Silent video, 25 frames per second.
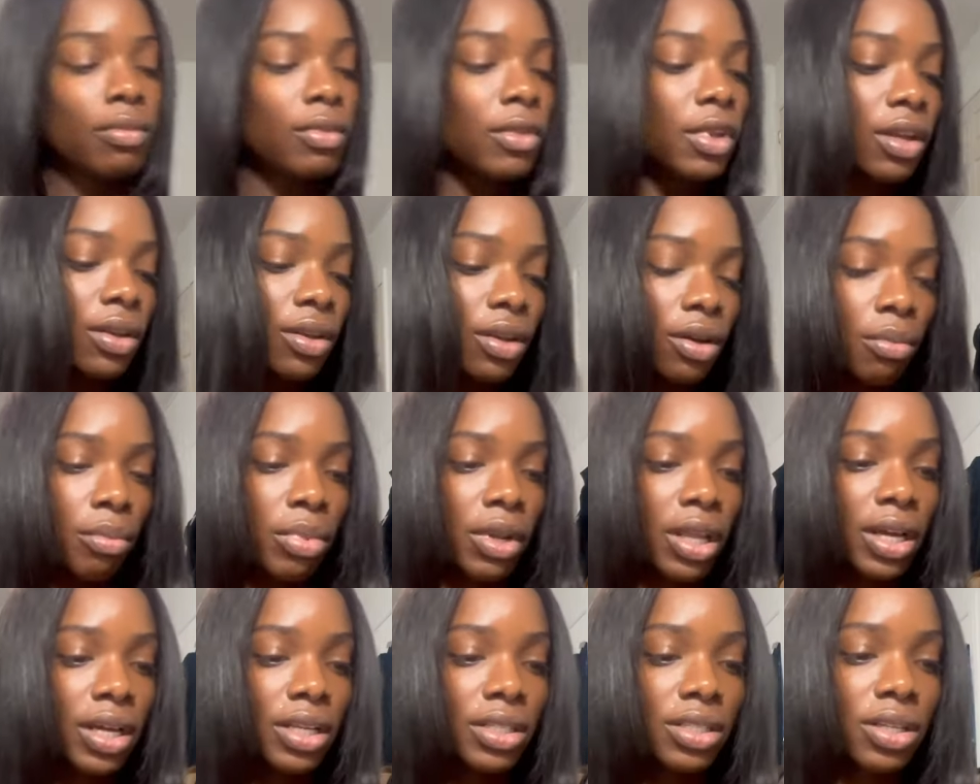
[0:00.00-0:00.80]
No
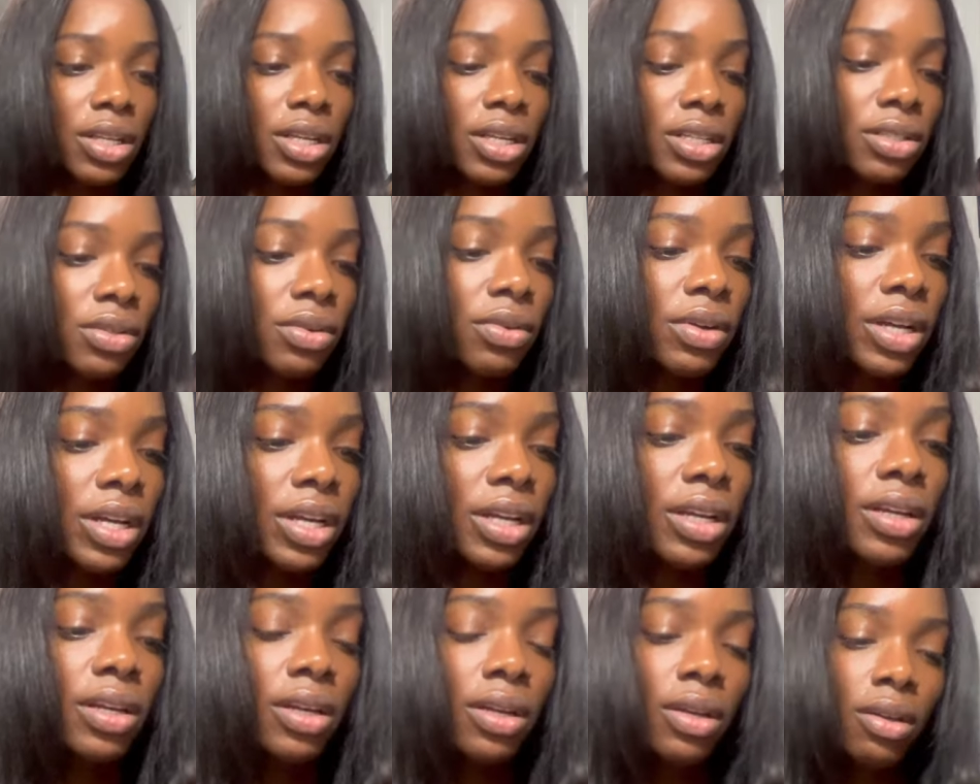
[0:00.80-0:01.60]
blood, so that's great.
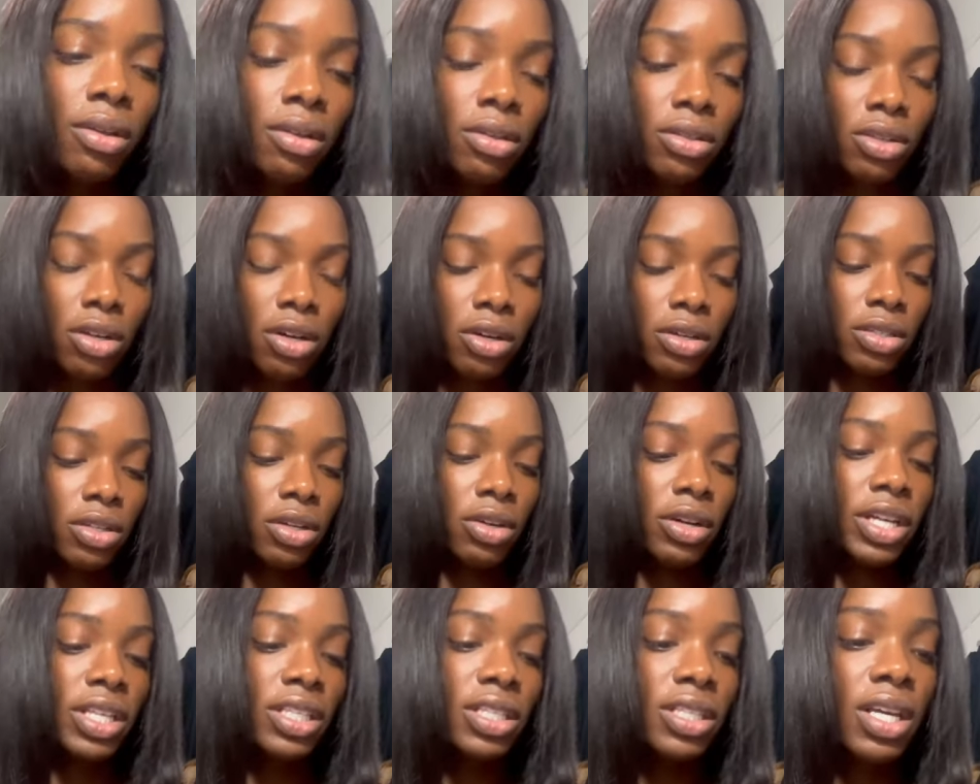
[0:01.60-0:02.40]
It's always a
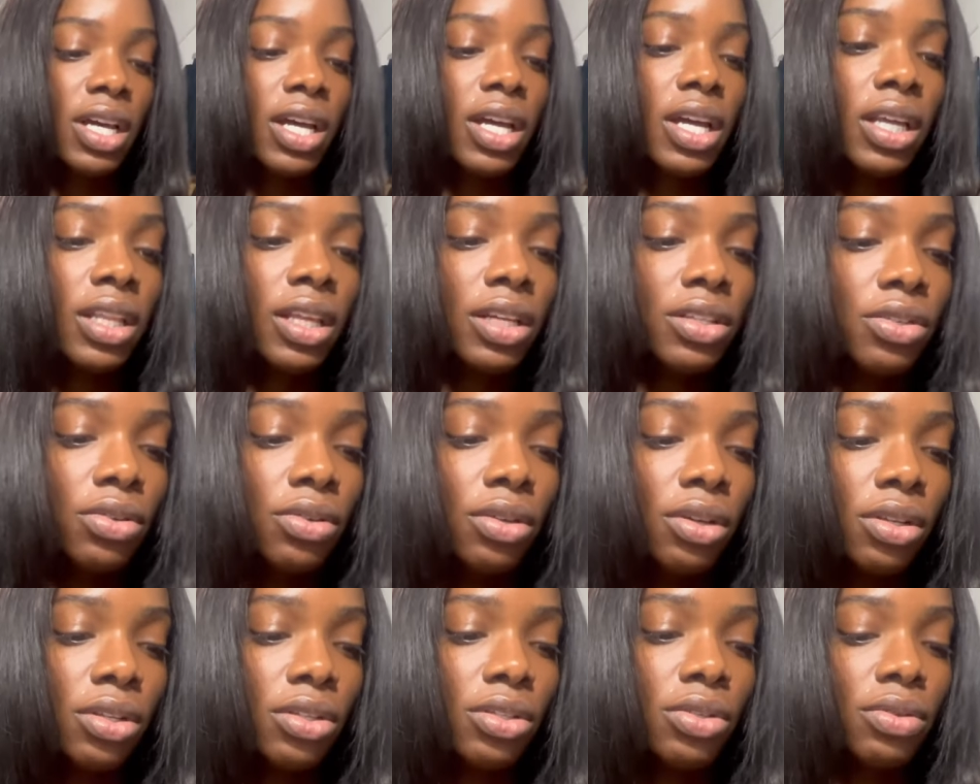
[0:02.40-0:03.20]
great sign. Lets you
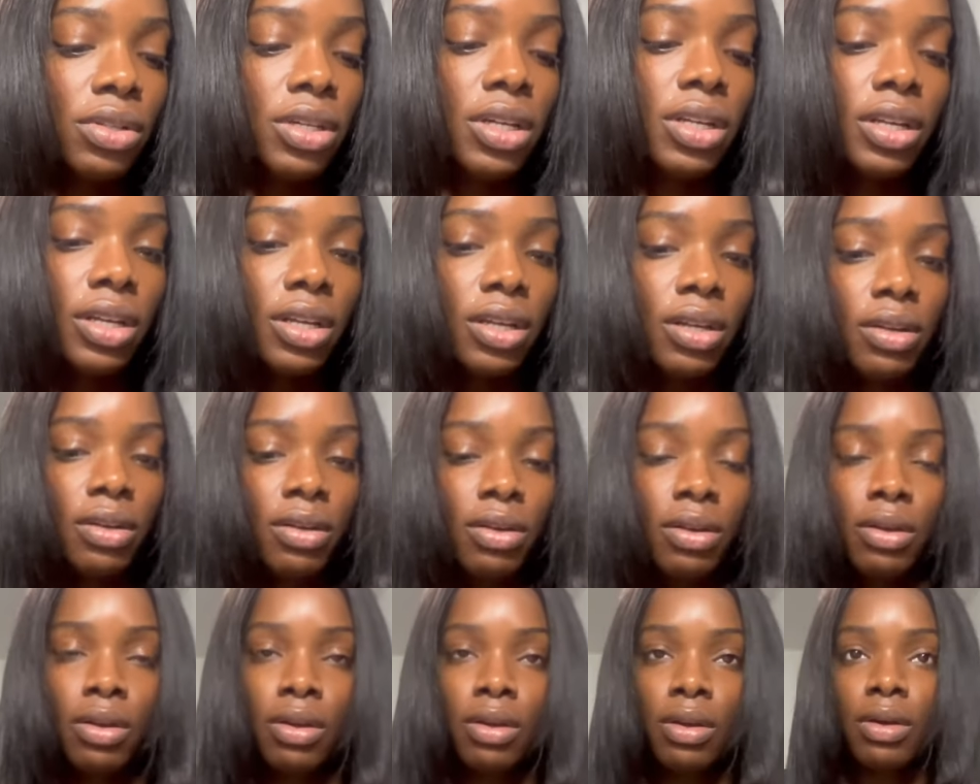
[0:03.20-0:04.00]
know that you did it
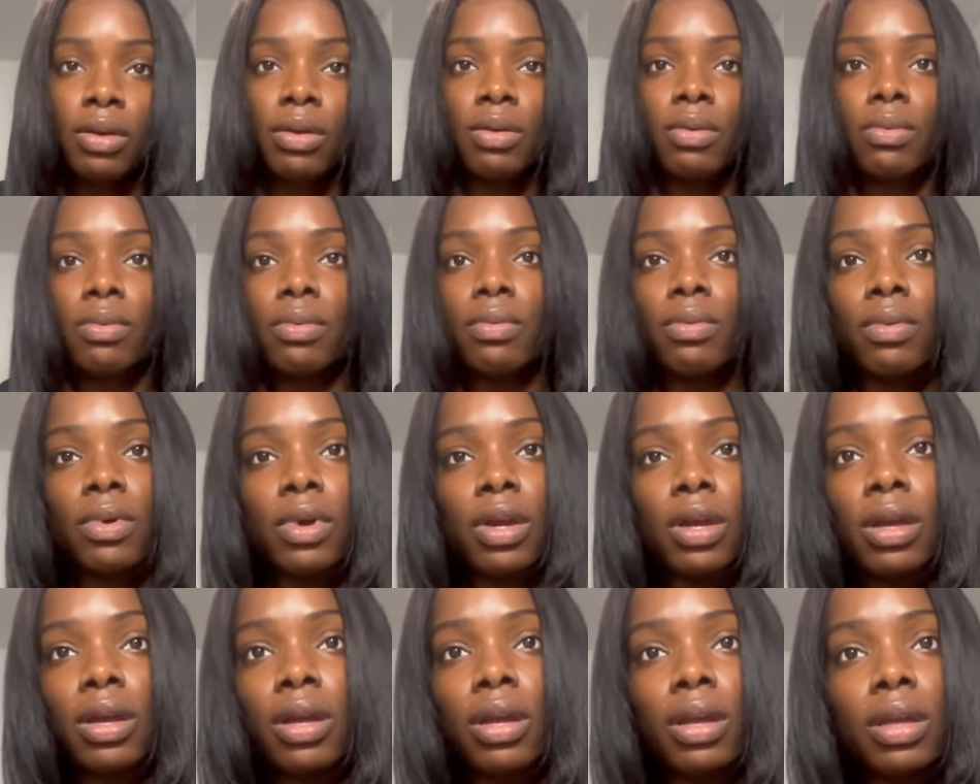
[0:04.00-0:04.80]

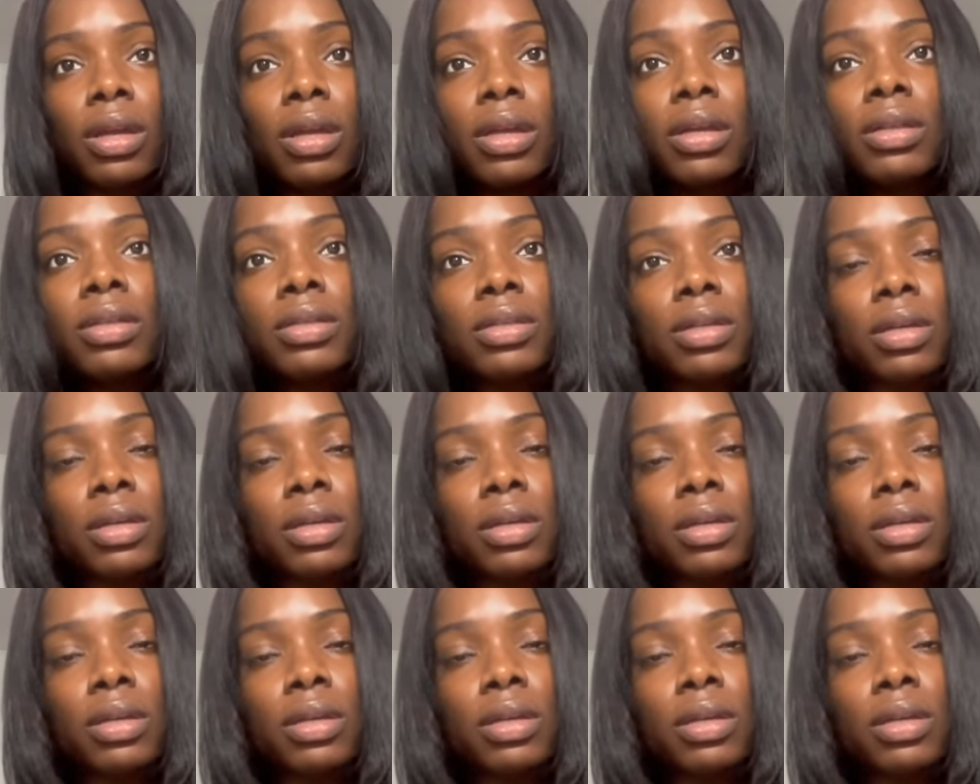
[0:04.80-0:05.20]
right.